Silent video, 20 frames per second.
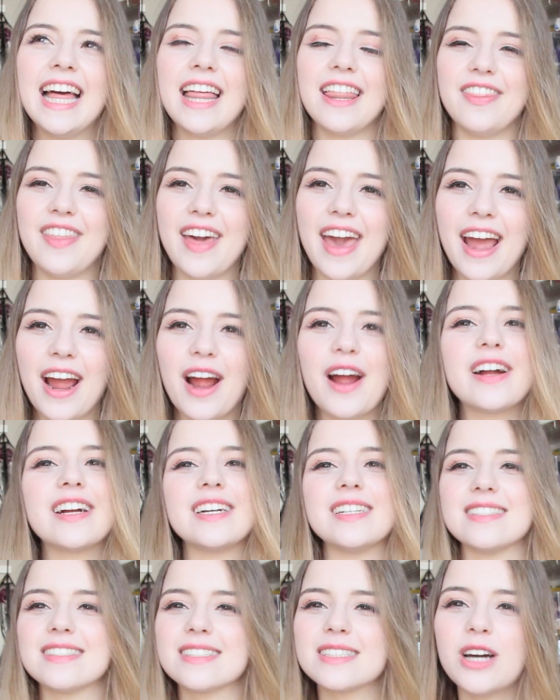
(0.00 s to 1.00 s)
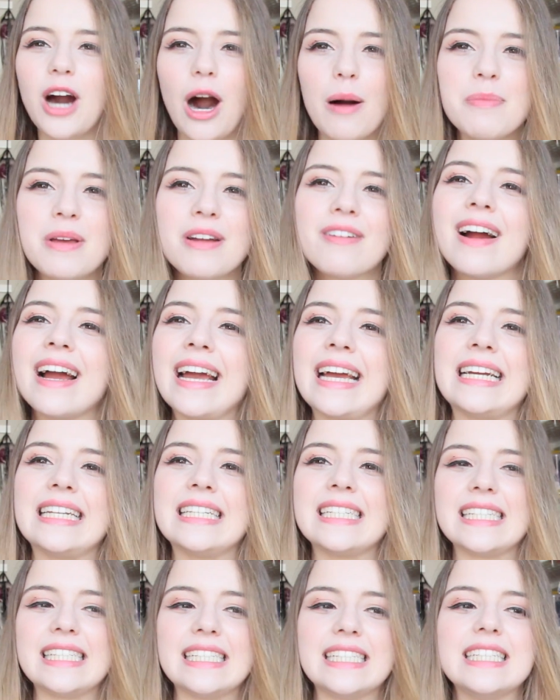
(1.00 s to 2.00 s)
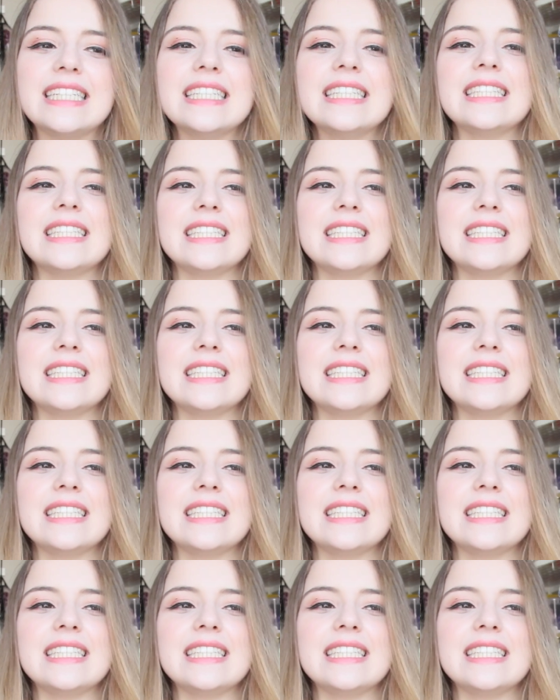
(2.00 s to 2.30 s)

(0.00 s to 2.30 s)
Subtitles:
there because copyright and